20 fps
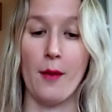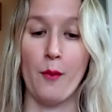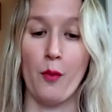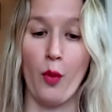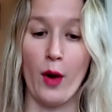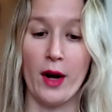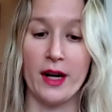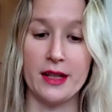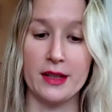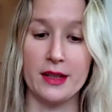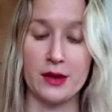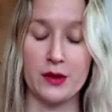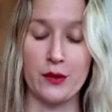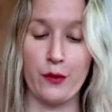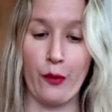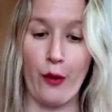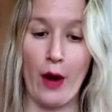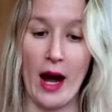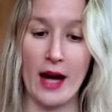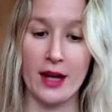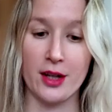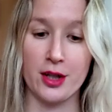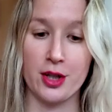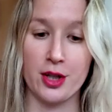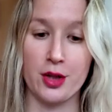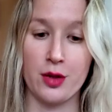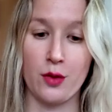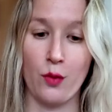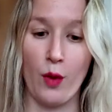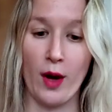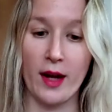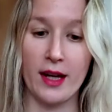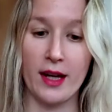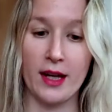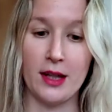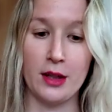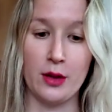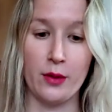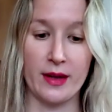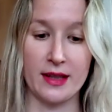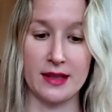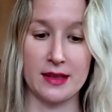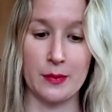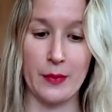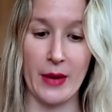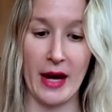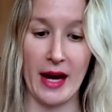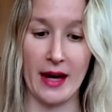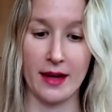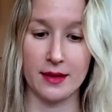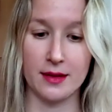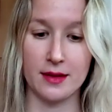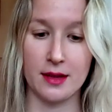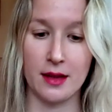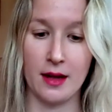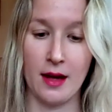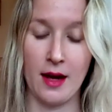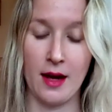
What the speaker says: What is fresh? What can you expect?